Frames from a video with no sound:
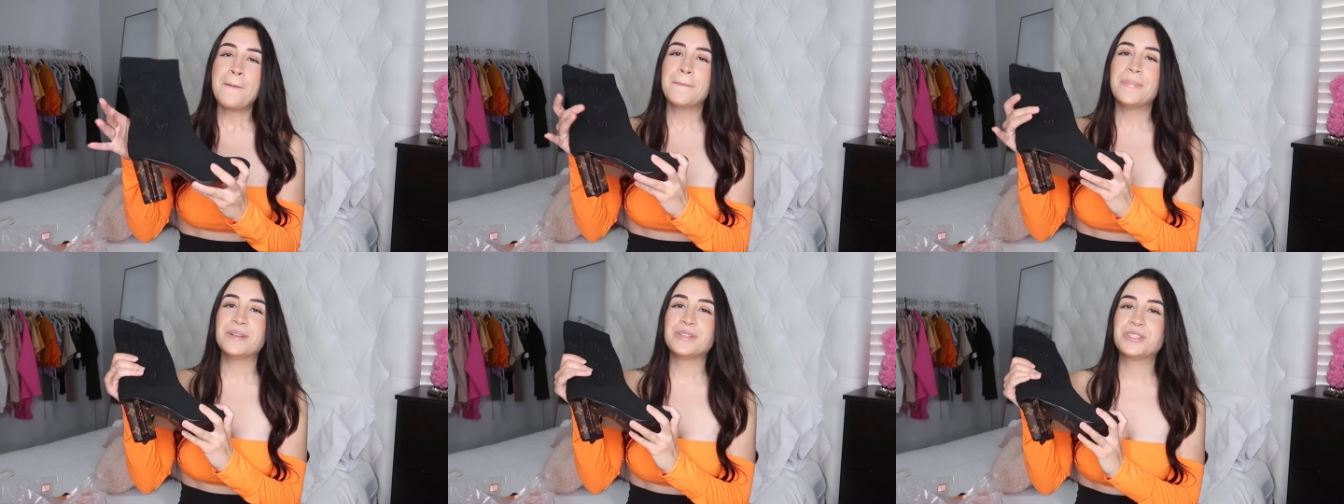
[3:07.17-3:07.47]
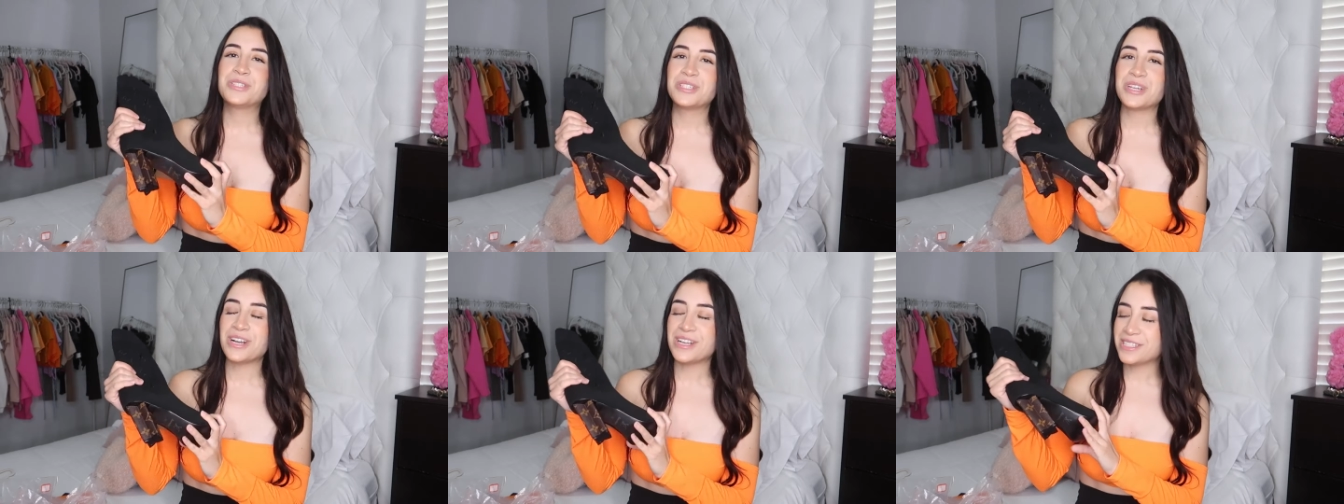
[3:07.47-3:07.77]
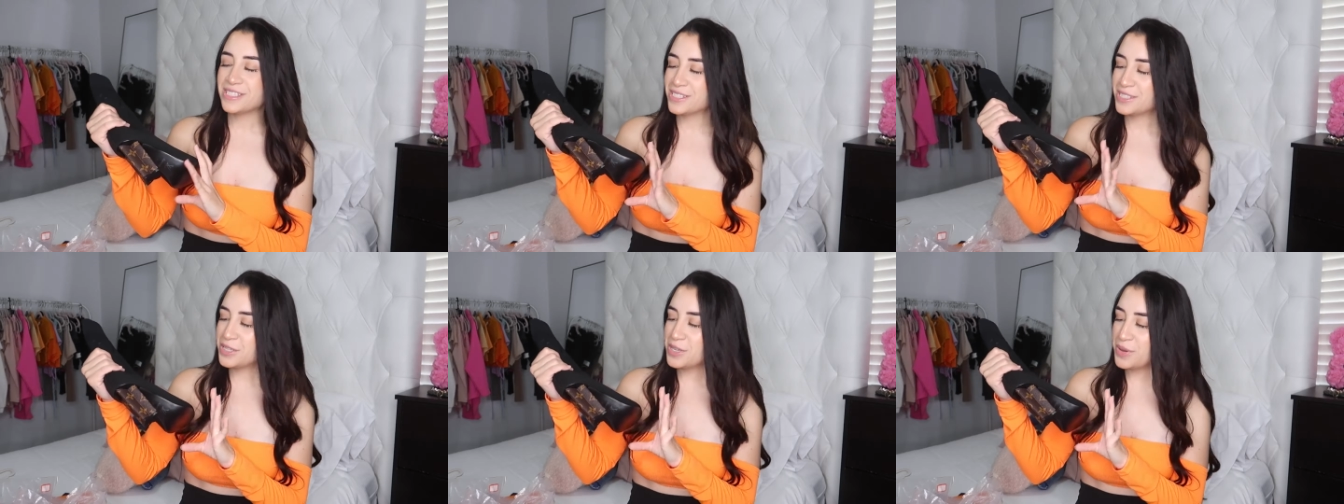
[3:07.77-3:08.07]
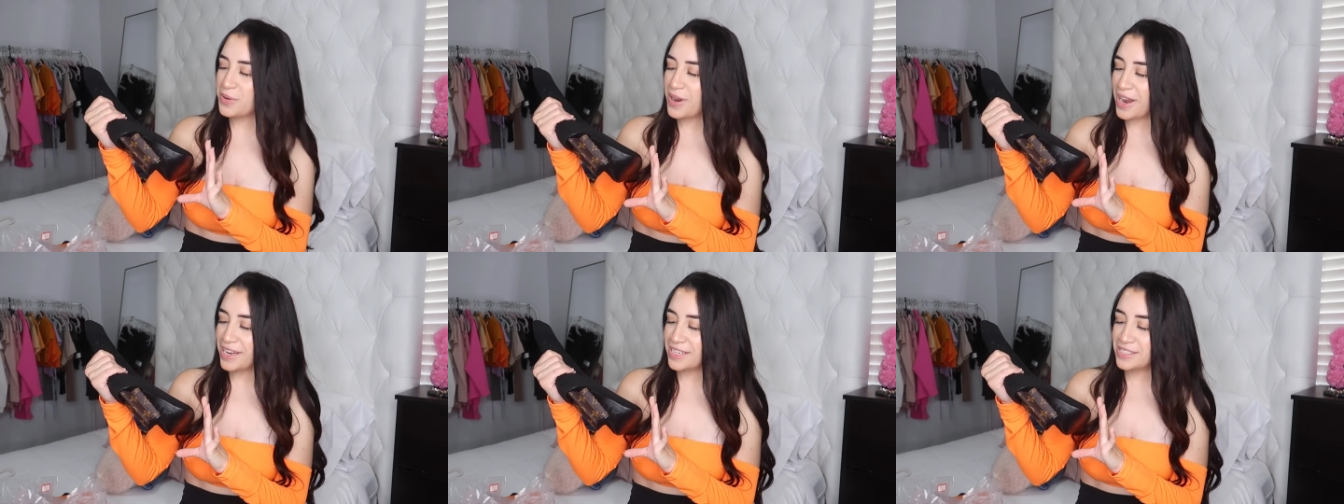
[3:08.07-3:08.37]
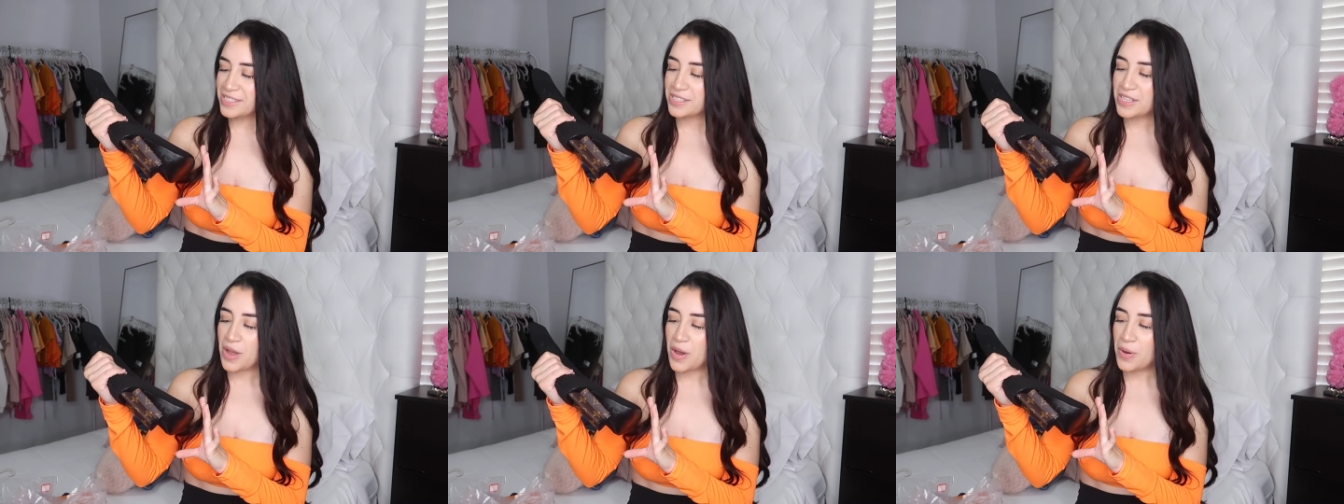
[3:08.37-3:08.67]
But just so you
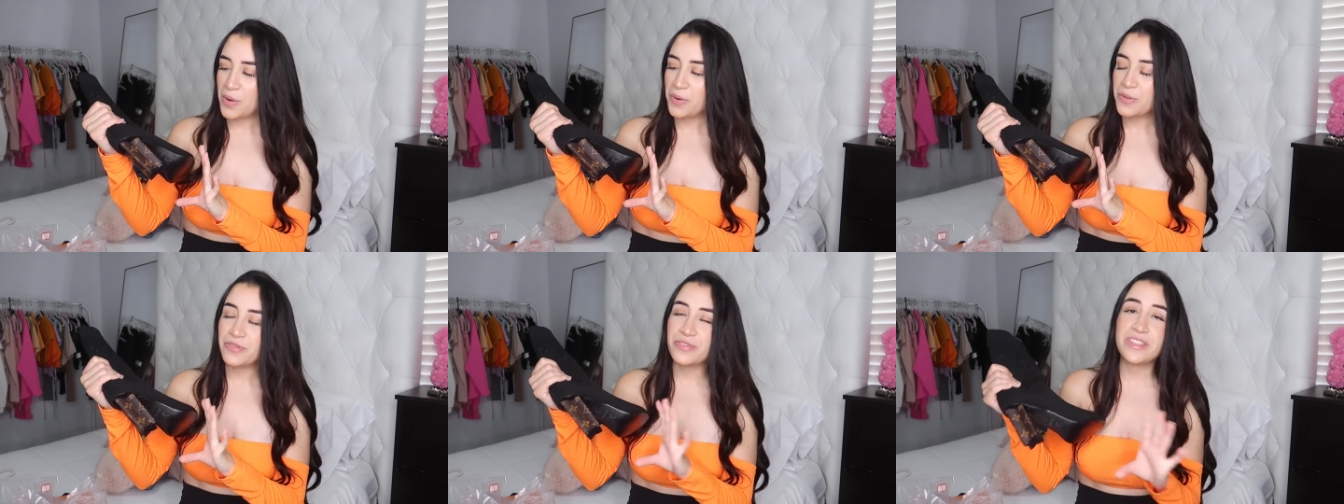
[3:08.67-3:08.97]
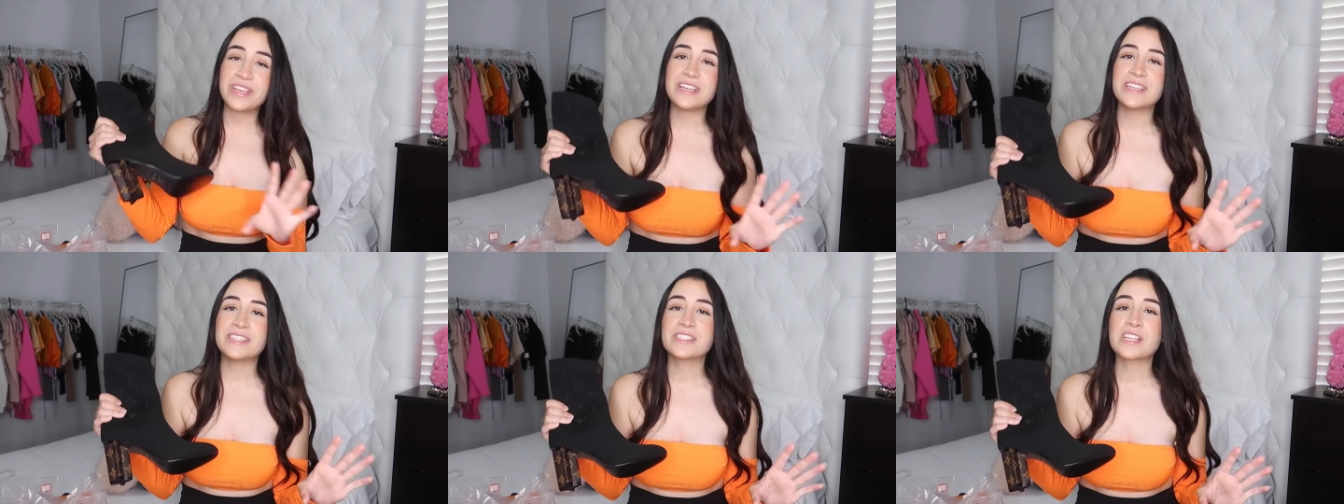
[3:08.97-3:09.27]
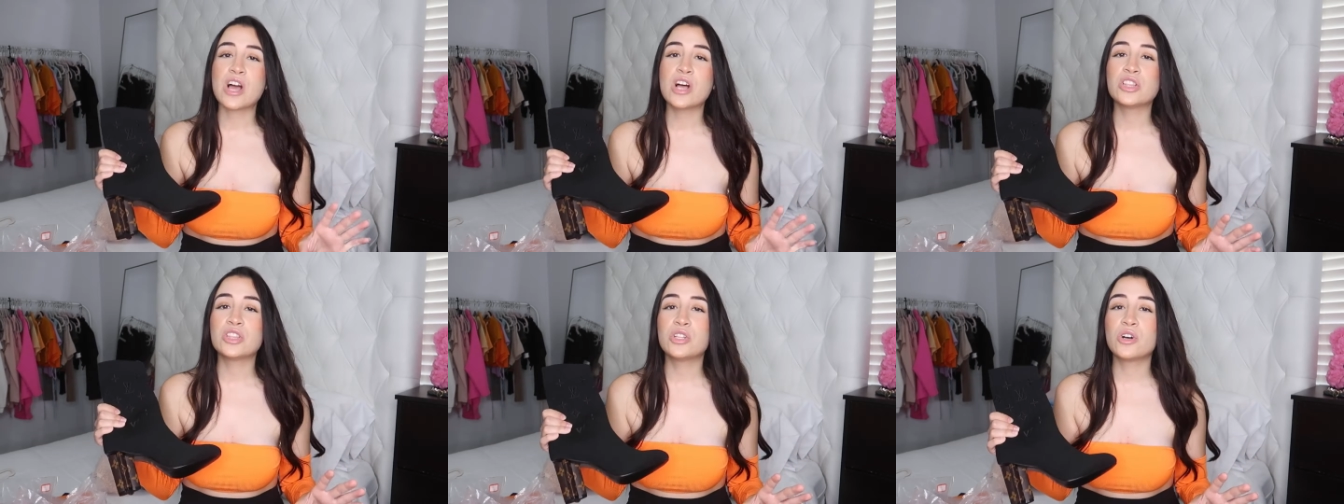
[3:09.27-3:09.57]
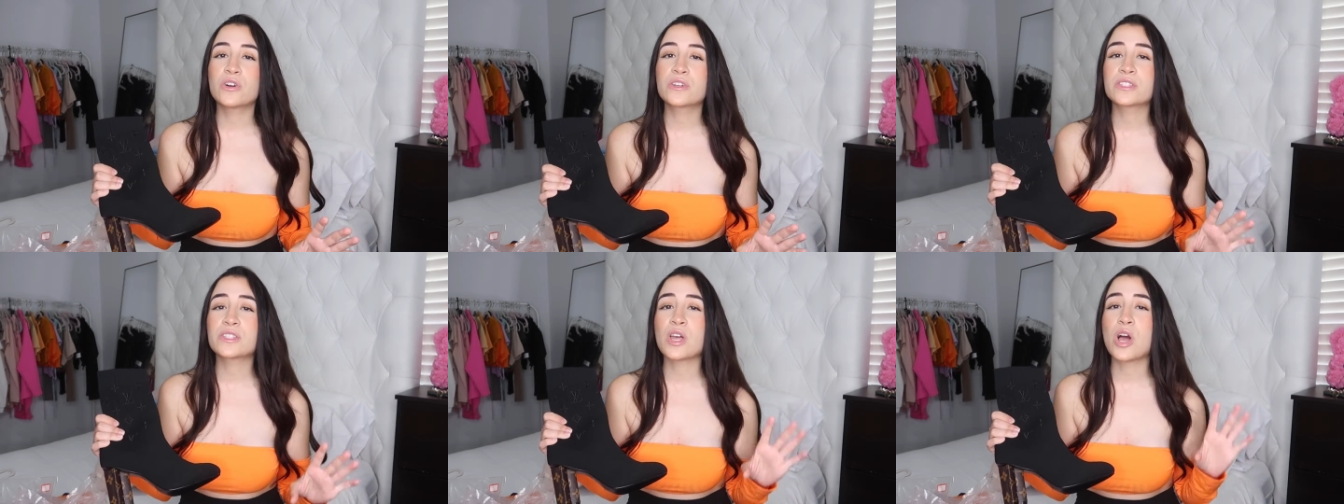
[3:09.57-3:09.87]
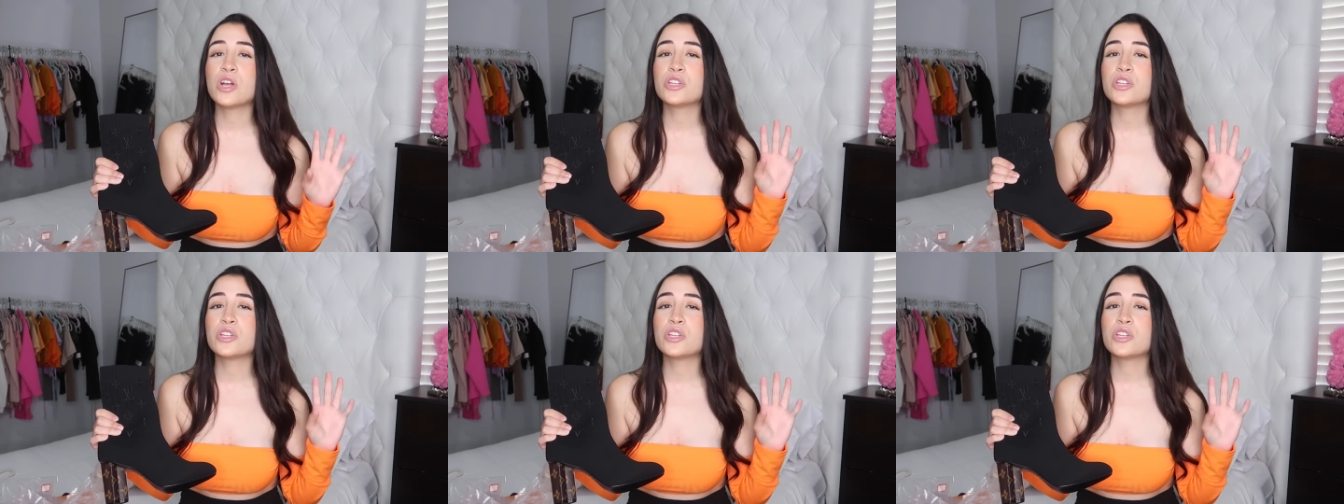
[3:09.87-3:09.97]
guys know, this looks